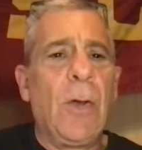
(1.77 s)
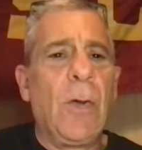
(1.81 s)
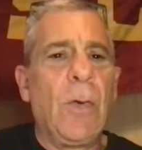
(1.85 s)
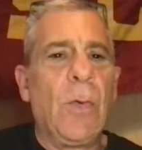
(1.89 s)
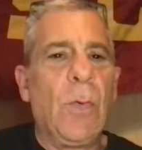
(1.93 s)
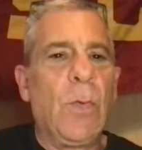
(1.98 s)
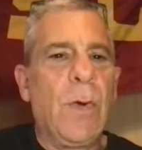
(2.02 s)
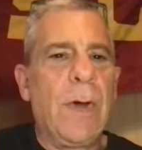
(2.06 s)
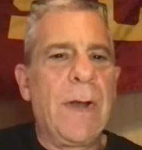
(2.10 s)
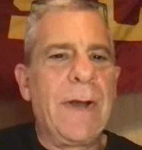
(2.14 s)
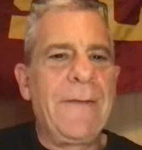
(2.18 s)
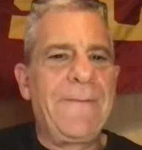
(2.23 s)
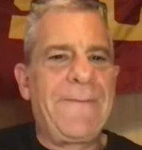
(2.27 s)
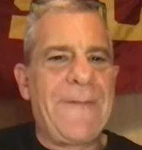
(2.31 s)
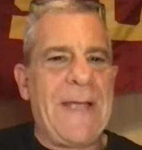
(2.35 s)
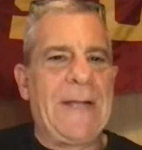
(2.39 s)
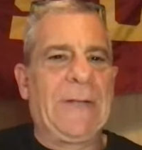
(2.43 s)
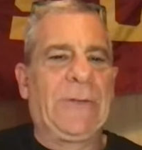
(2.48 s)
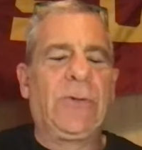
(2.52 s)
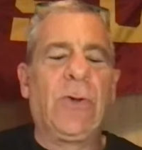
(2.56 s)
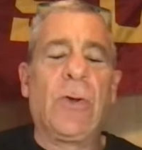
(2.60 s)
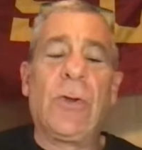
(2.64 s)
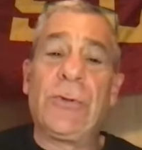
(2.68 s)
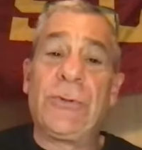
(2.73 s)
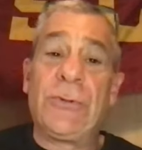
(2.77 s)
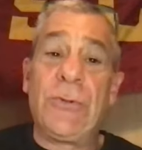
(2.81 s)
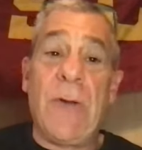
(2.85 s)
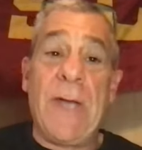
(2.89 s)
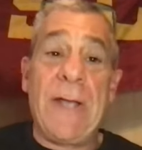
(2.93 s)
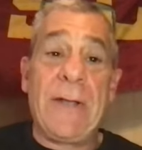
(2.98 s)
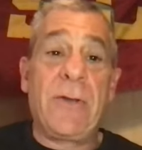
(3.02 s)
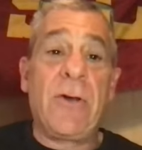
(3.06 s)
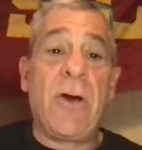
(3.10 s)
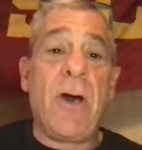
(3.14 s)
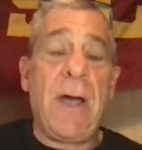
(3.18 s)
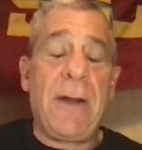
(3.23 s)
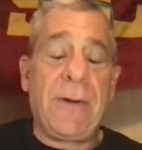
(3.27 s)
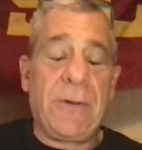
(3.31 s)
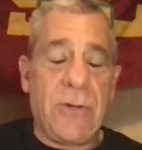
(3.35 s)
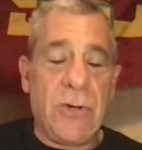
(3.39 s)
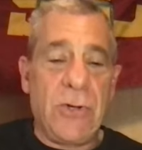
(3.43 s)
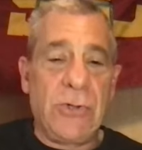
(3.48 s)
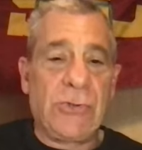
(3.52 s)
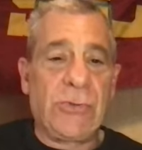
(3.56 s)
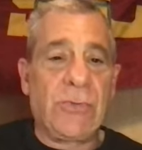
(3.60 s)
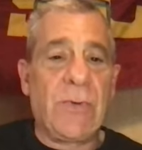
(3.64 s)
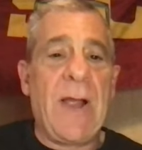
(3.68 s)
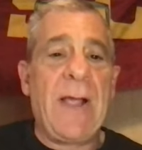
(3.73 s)
What if I told you I caught
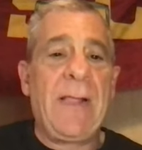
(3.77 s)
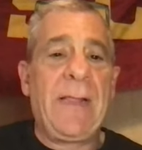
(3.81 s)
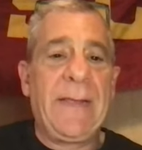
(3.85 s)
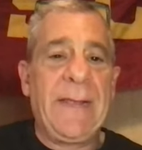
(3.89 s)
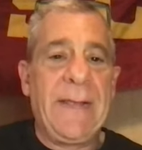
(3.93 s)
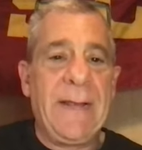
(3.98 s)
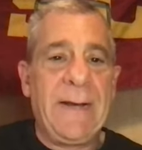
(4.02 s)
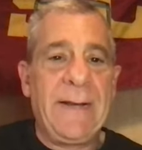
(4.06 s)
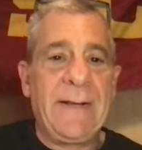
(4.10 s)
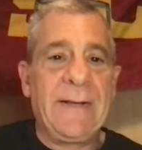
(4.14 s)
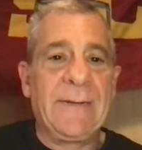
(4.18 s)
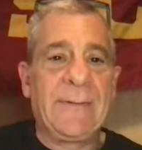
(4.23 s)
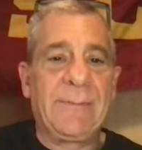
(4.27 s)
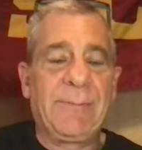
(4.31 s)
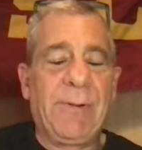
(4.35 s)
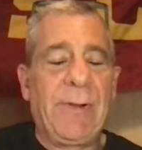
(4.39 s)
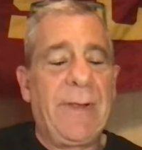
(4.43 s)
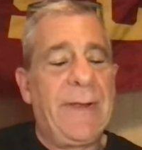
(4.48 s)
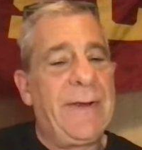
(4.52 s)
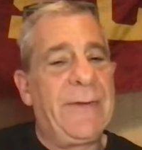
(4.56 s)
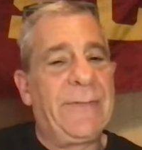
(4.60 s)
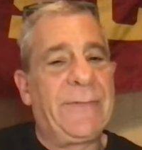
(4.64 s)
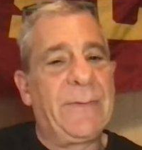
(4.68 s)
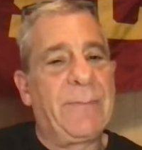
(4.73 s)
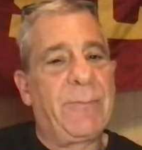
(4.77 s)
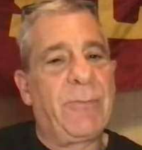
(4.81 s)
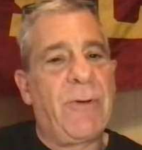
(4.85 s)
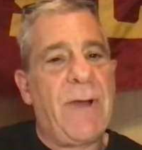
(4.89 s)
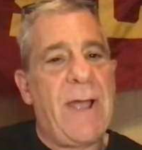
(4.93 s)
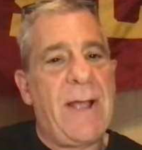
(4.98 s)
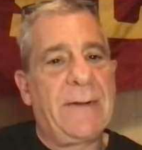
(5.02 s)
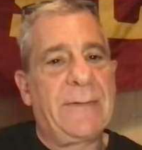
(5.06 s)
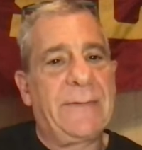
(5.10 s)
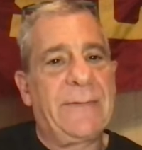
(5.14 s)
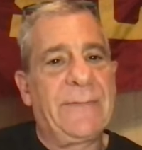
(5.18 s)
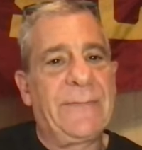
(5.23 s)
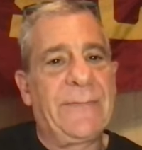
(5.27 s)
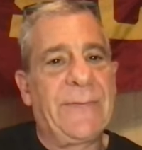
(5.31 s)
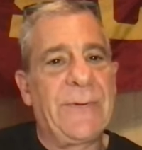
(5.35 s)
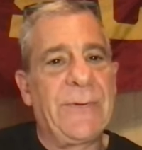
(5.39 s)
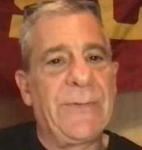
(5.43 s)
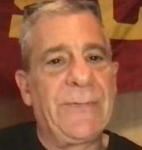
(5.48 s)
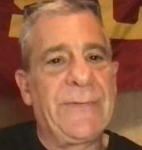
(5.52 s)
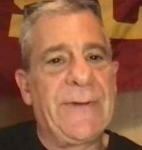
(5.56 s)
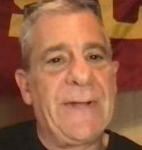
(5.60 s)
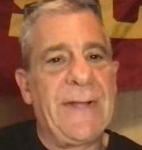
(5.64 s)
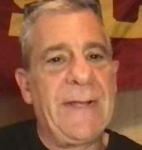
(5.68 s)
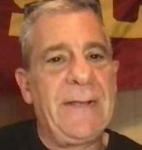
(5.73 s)
Coach Riley hitting his players at practice
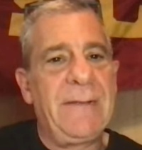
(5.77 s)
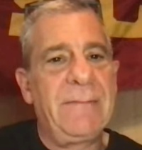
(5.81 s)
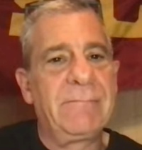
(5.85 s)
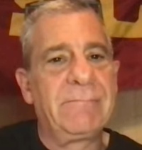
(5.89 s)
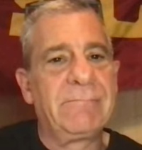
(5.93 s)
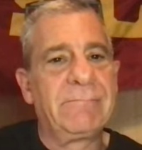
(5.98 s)
Thursday?